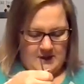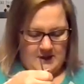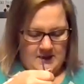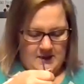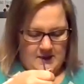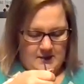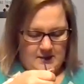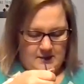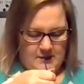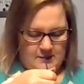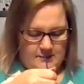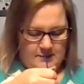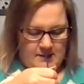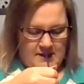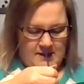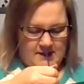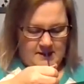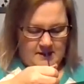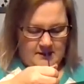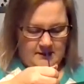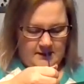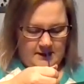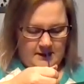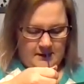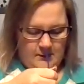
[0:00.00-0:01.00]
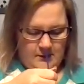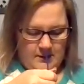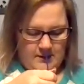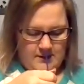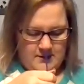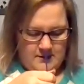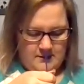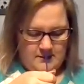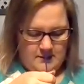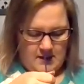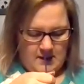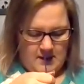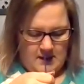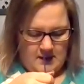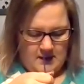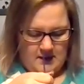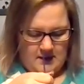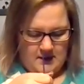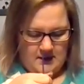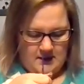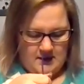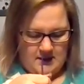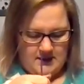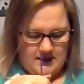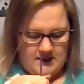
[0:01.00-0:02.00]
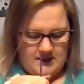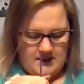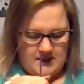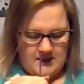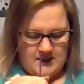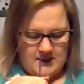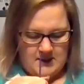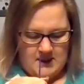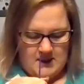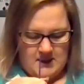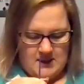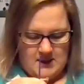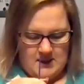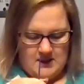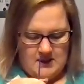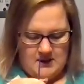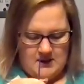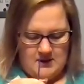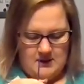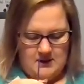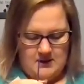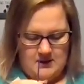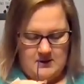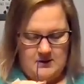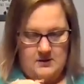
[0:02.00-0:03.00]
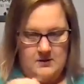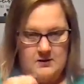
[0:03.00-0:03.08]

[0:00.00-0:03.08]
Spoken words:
And then you're basically going to make a T.